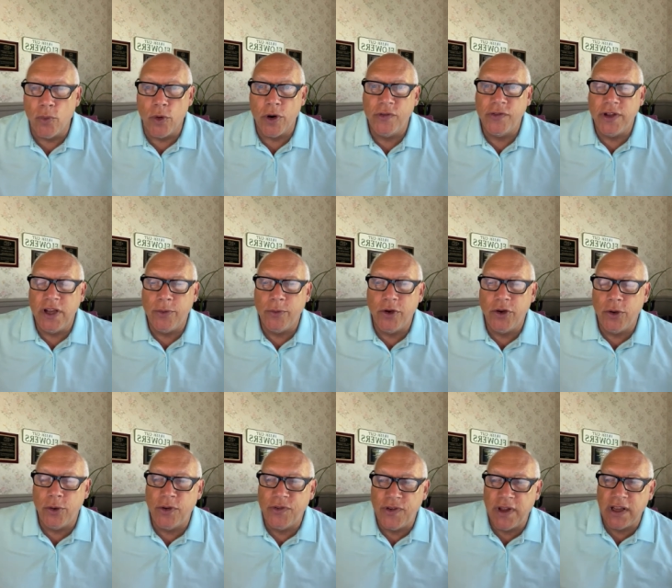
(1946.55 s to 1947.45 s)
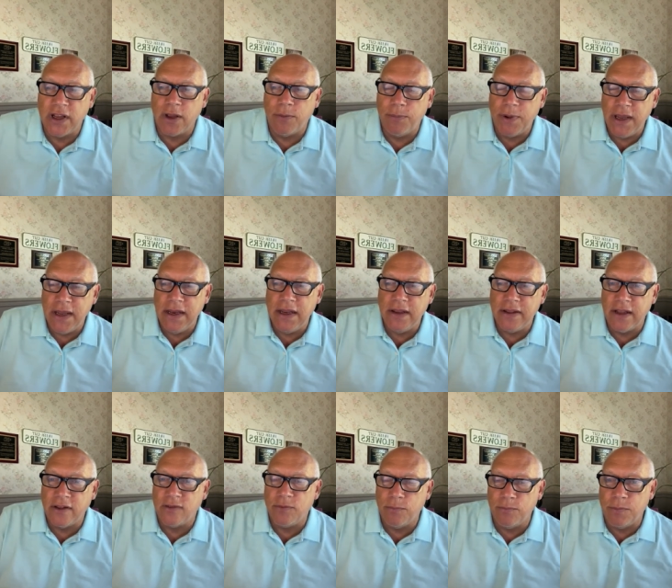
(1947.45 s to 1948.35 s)
The worst thing you want to do is take a peony
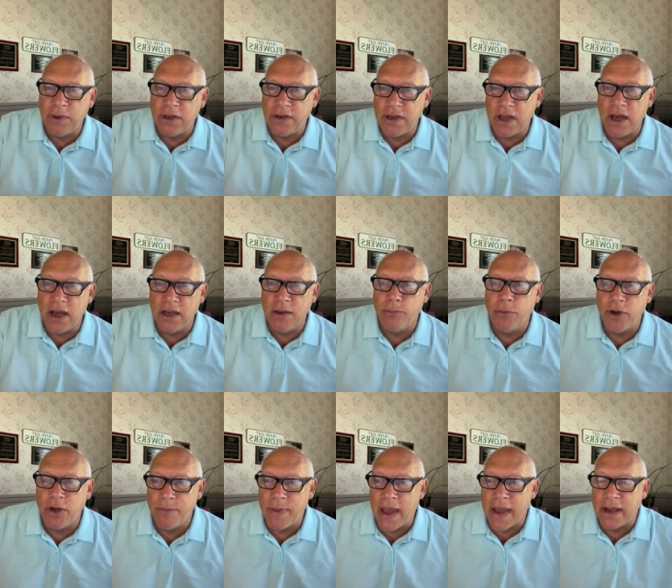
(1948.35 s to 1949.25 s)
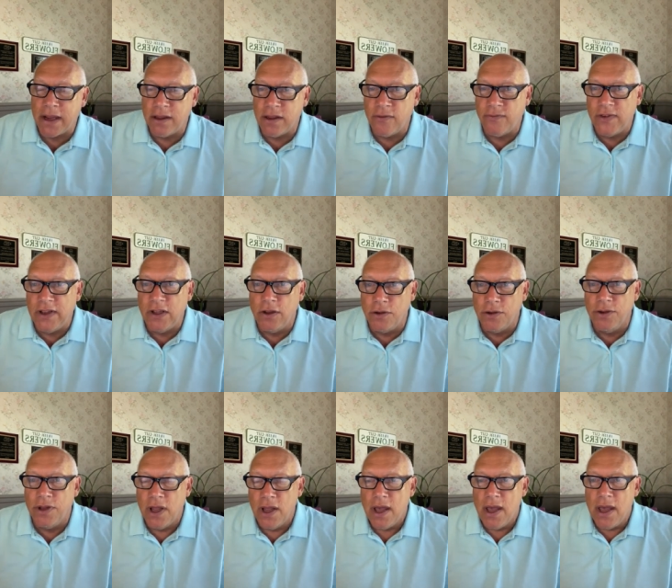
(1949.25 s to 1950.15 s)
that's been dug, put it back in the
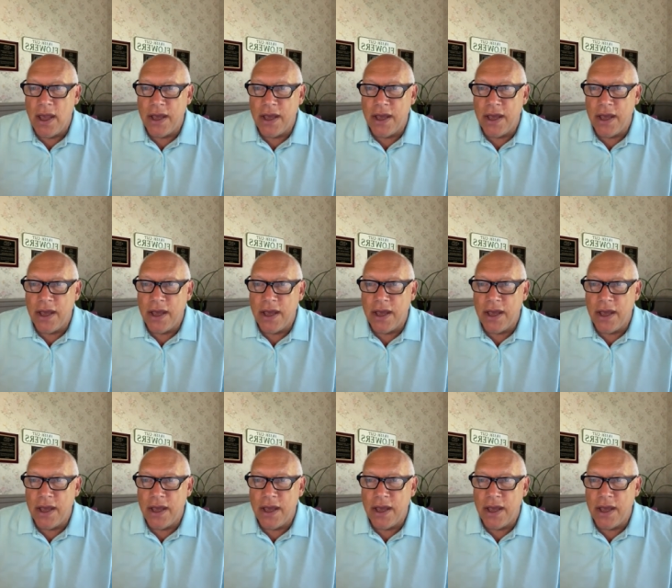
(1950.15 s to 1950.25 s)
field,